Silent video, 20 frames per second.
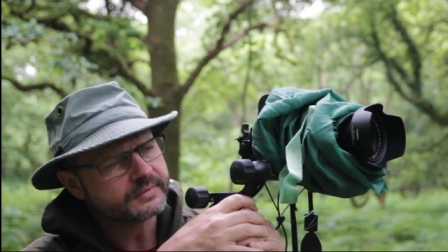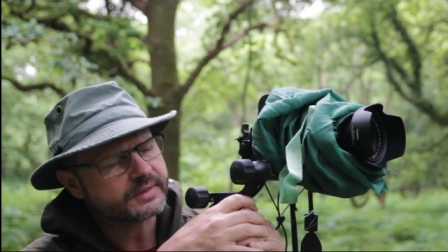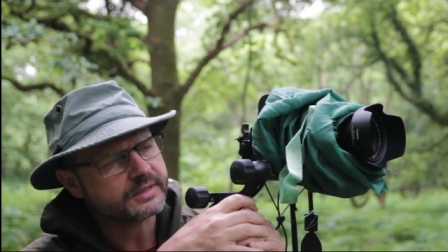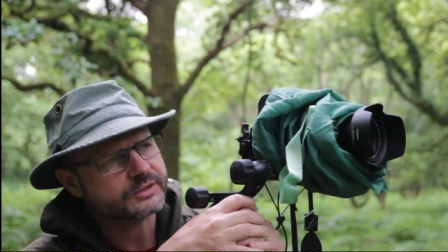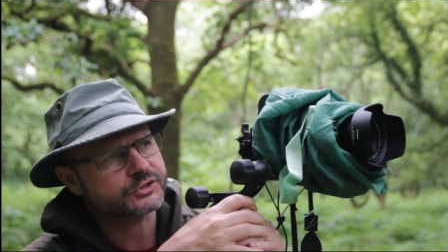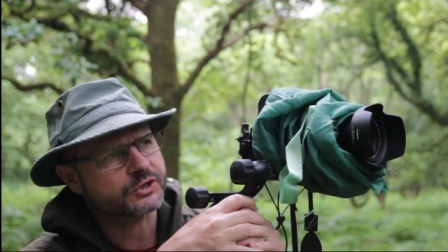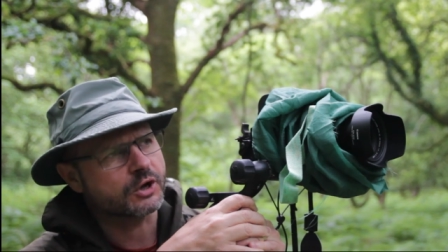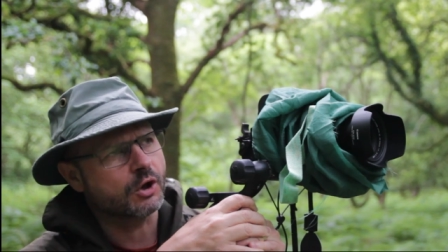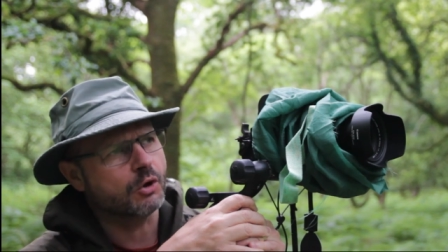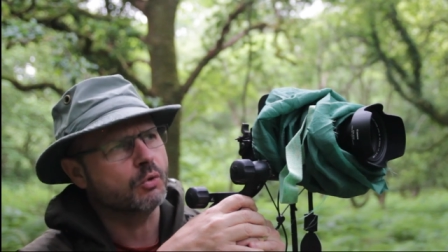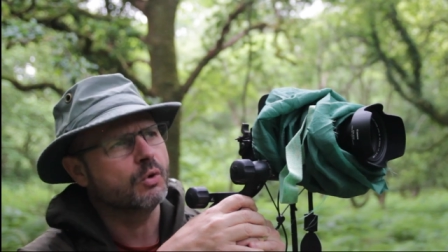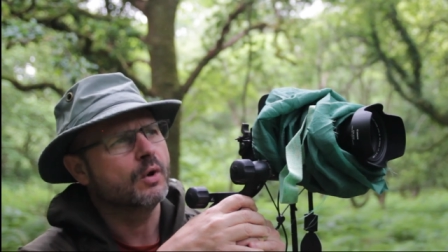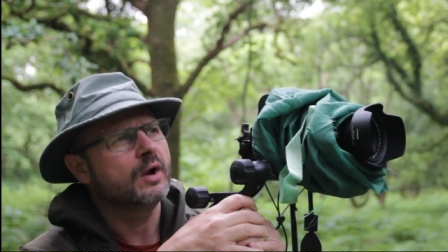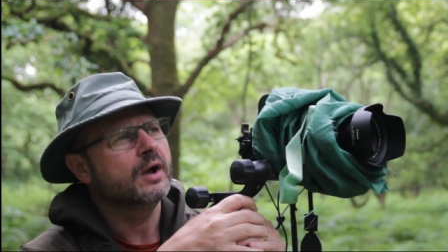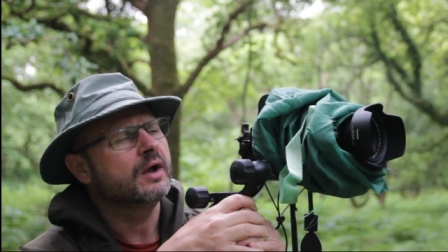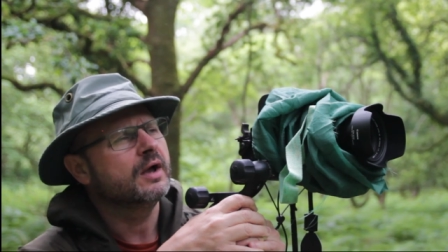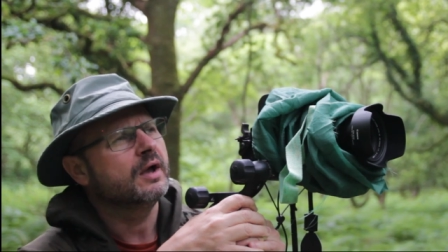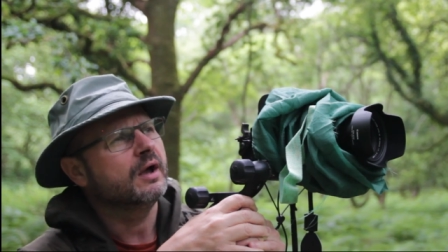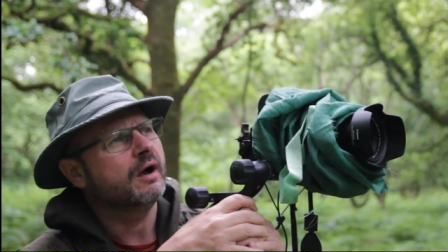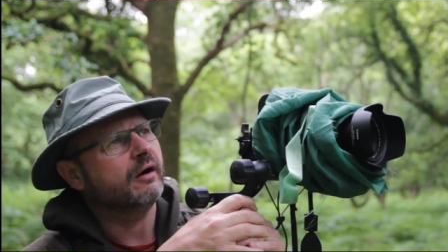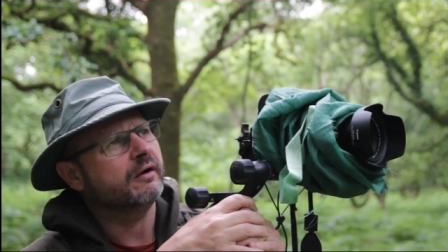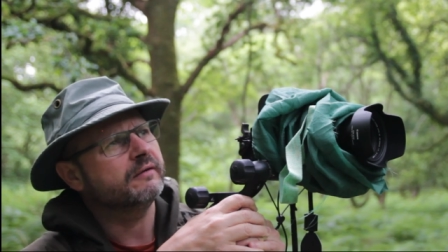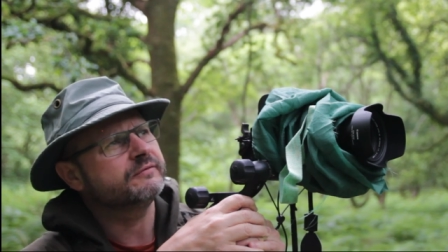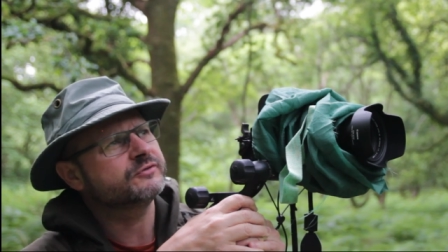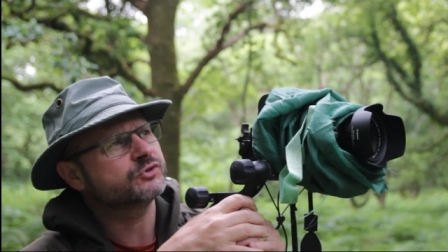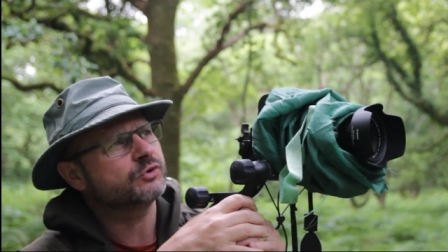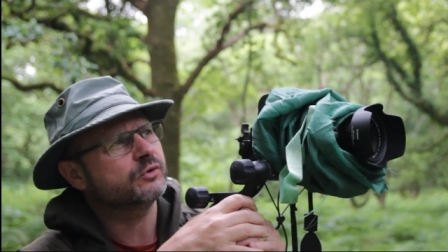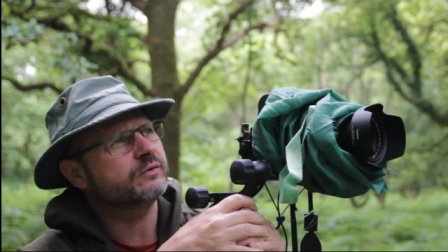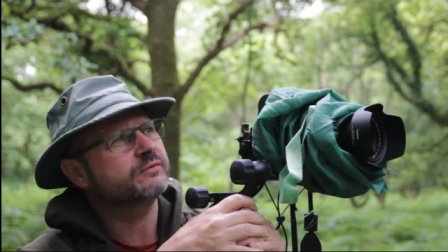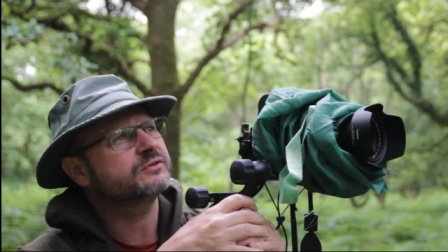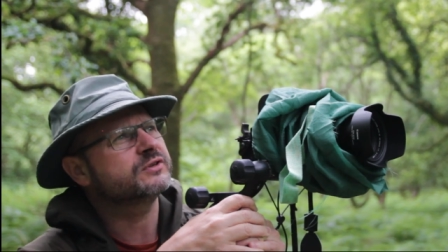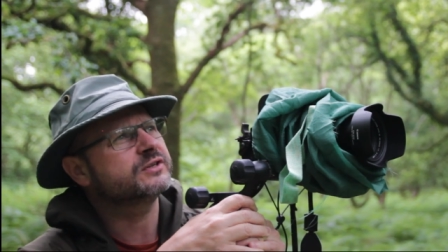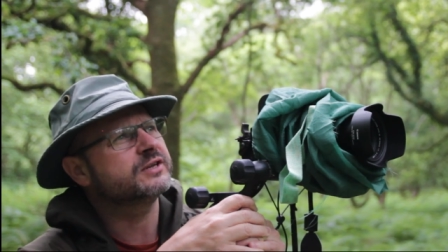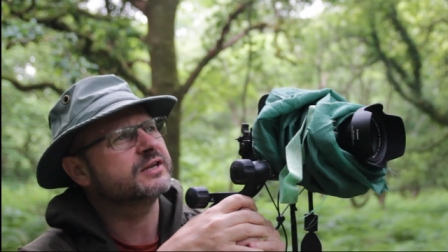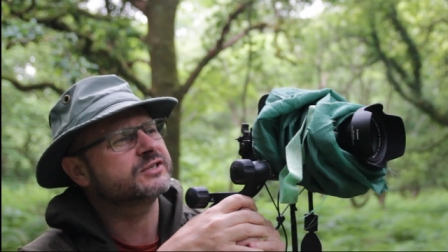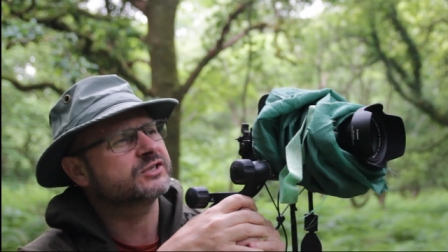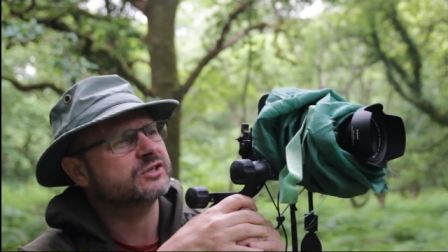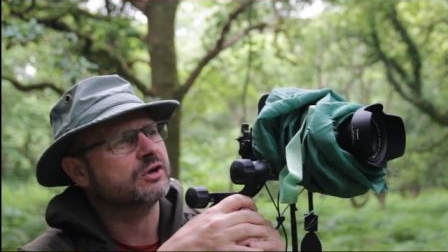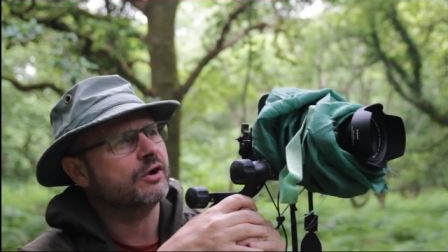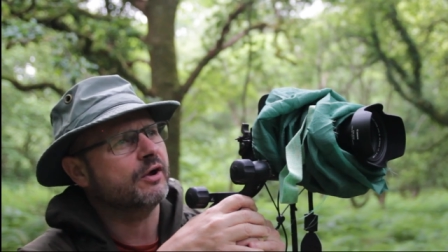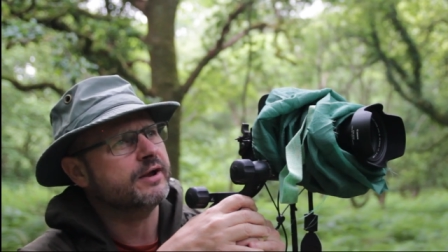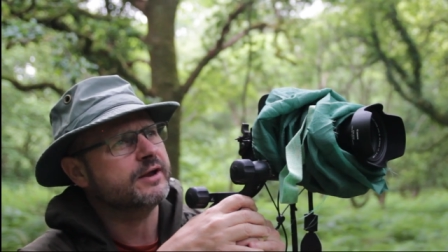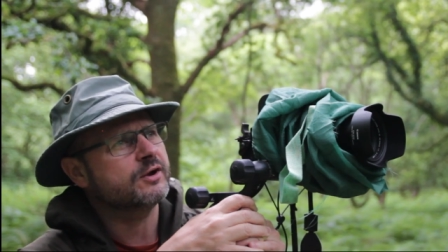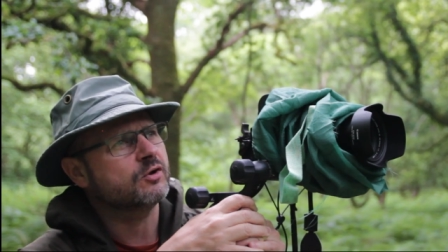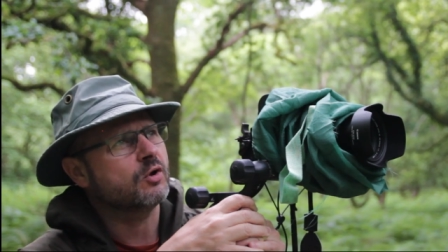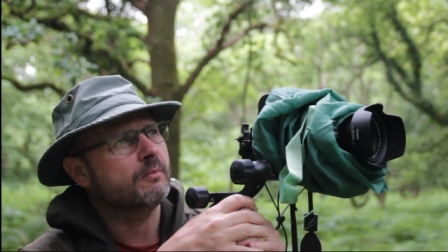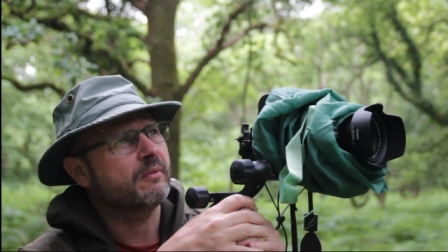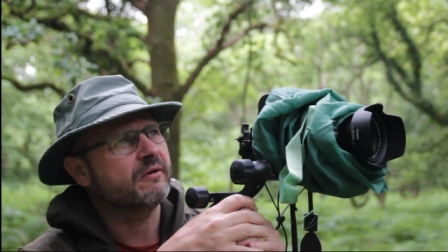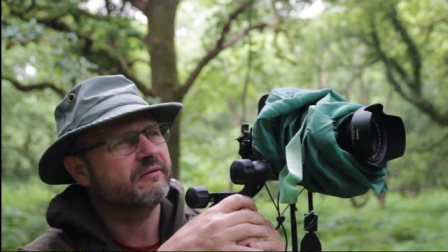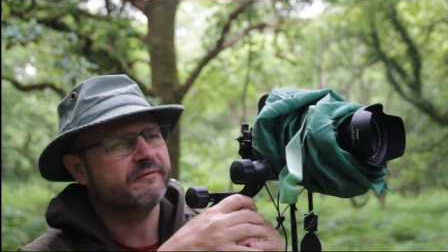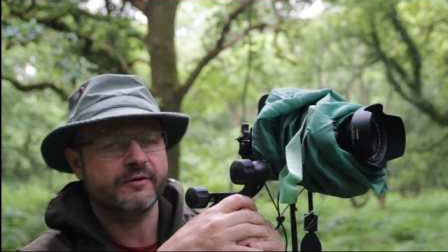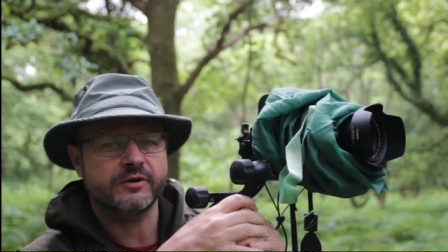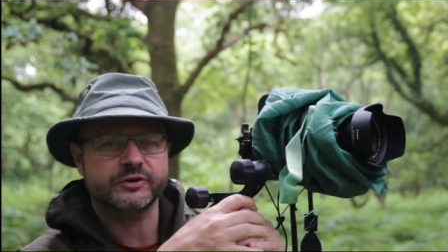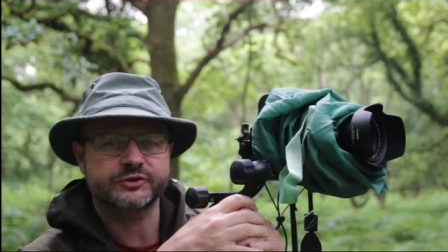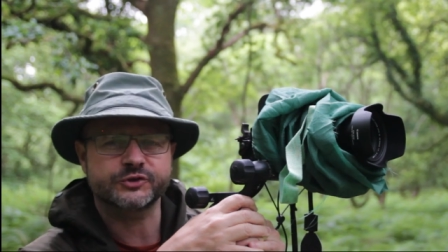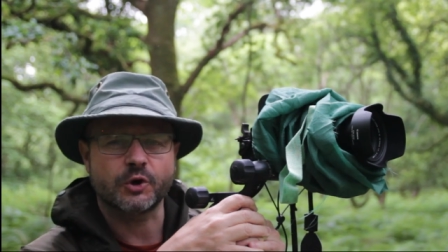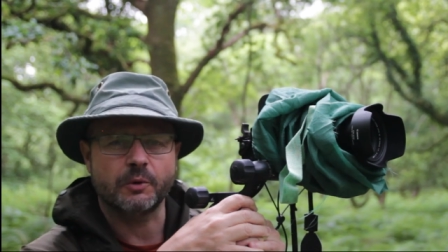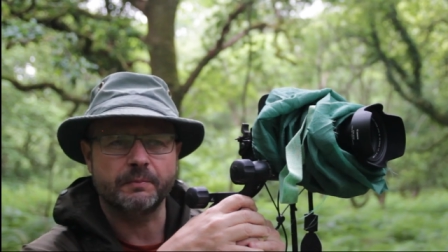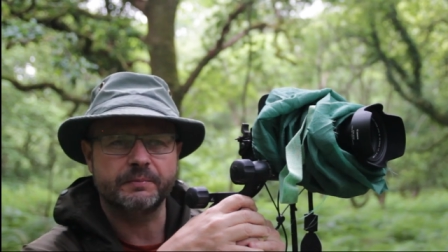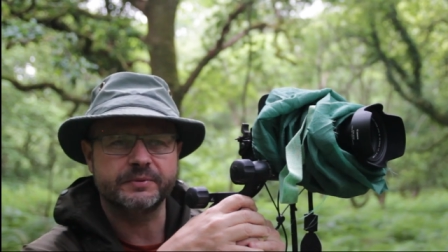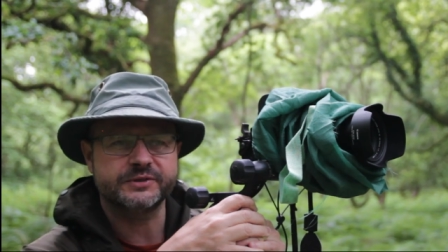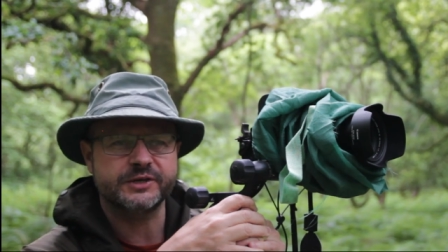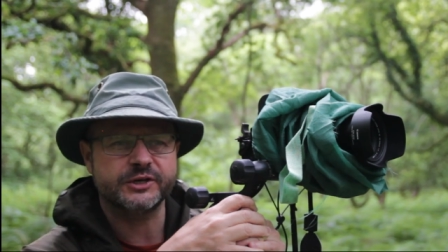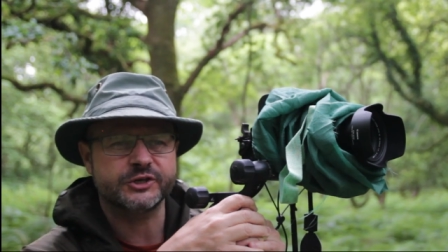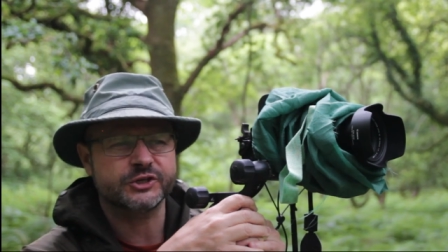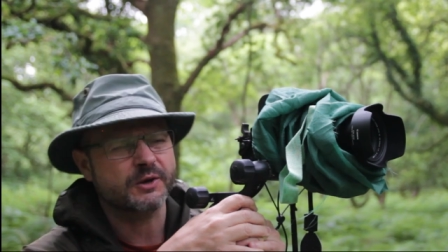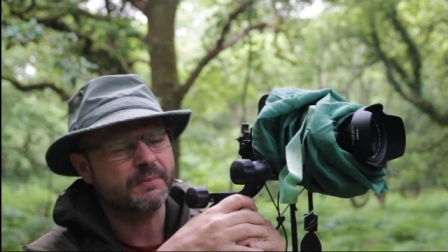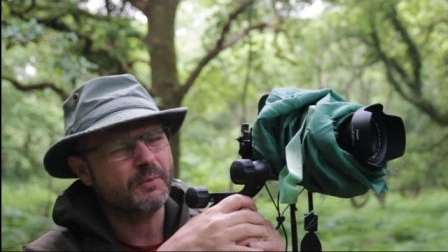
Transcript: So I've sort of decided on my first composition,